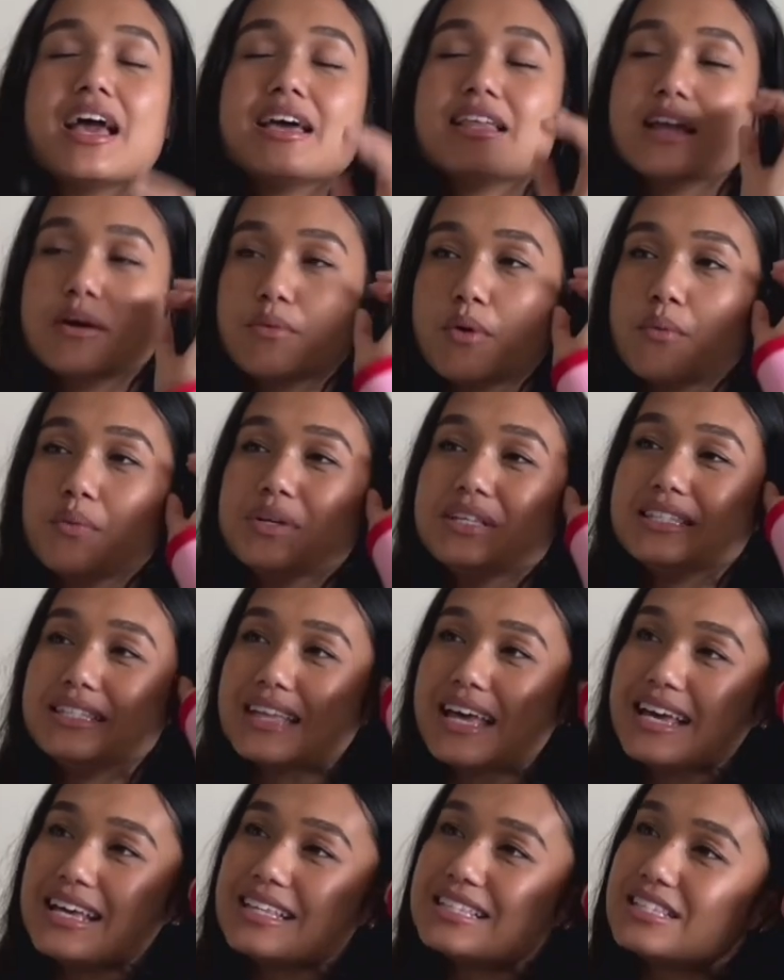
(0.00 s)
that what we
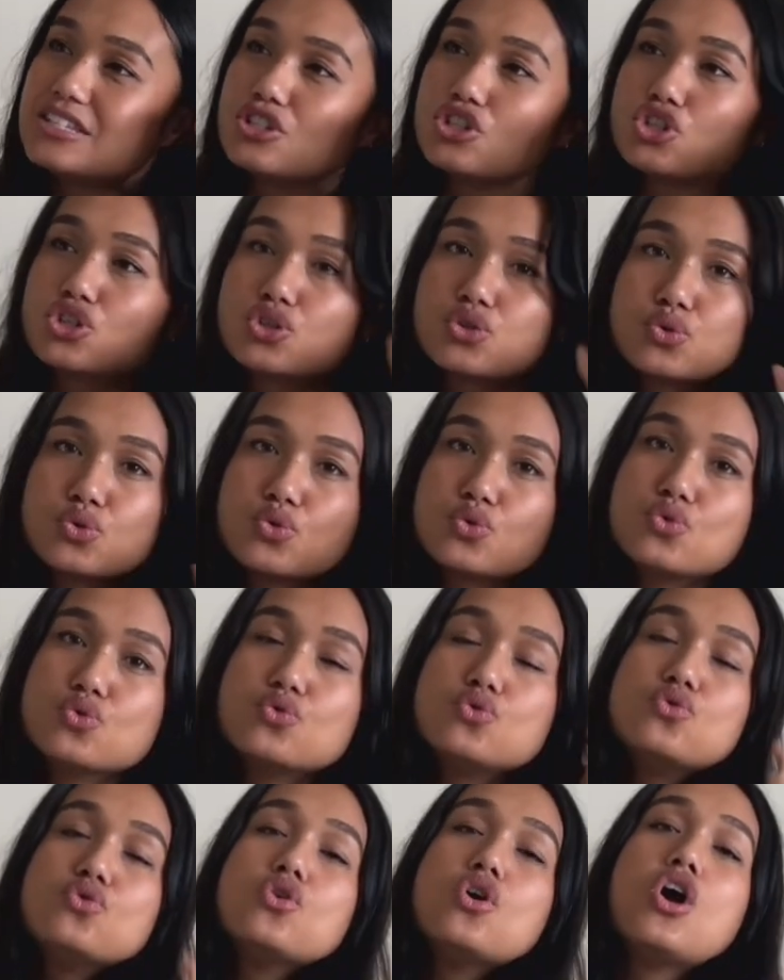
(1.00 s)
say is in
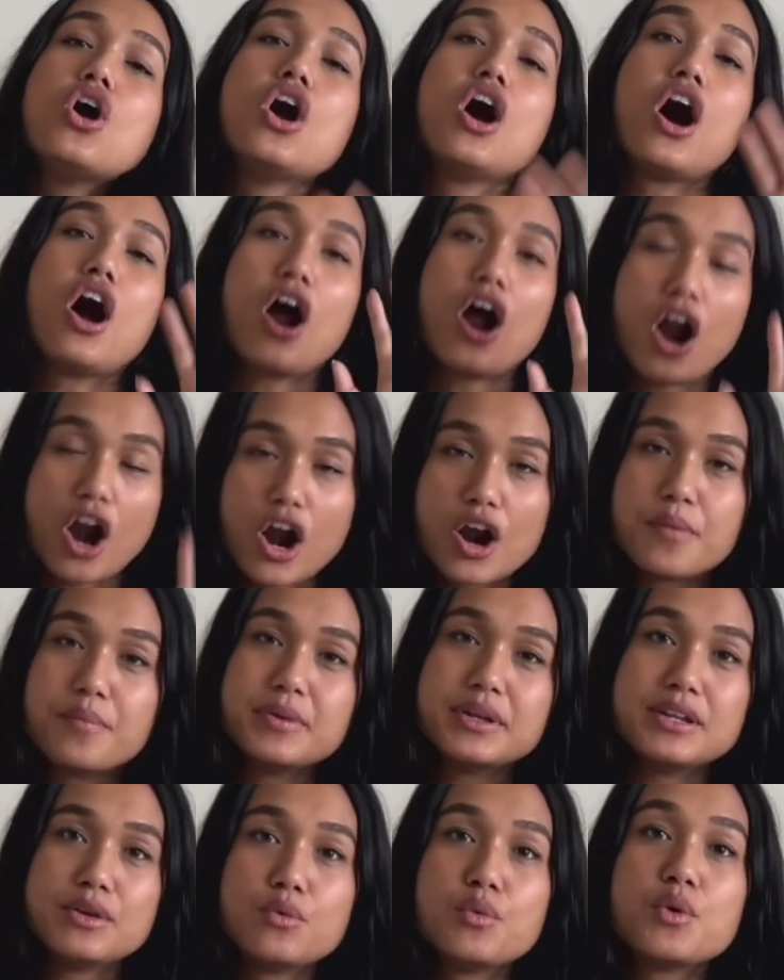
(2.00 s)
true
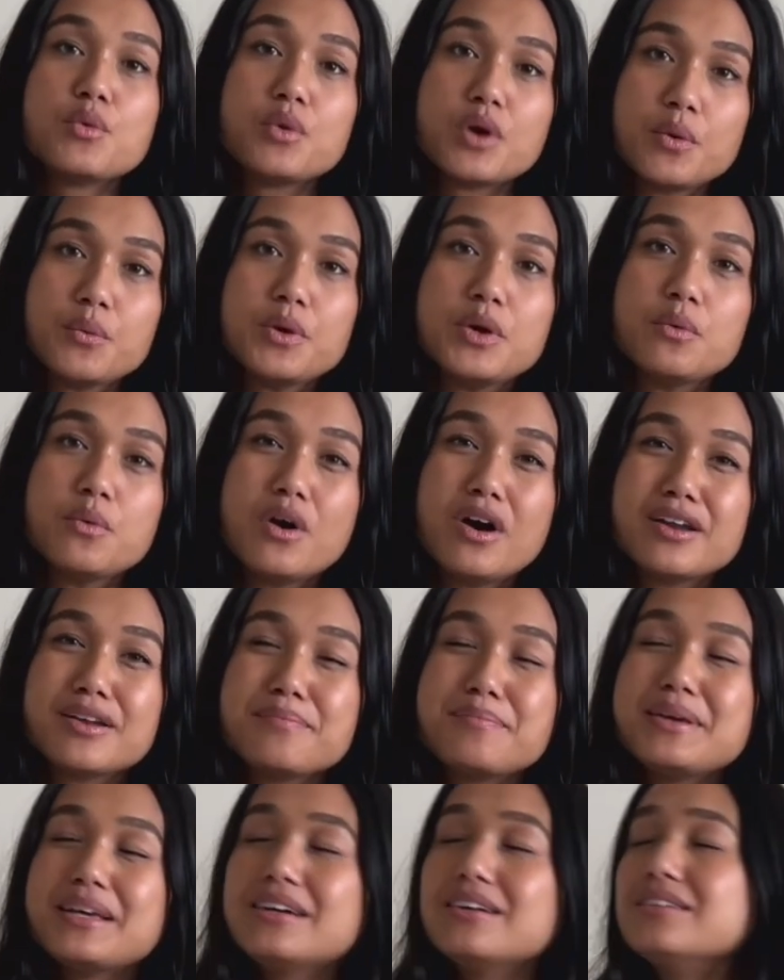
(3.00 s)
harmony with what we
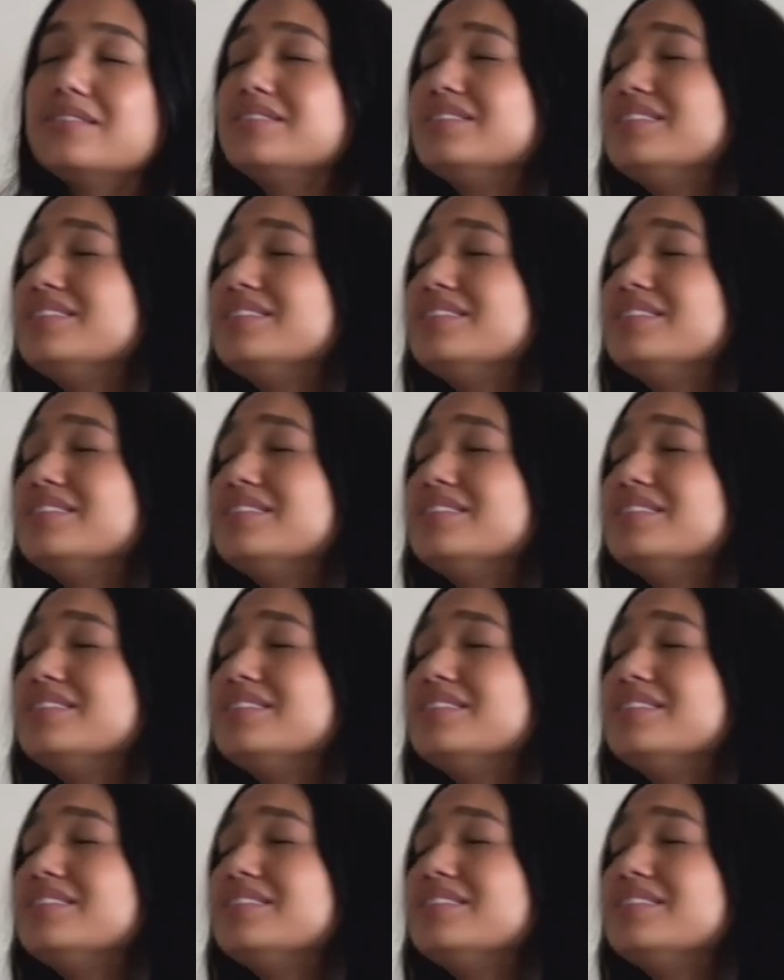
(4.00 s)
want. Because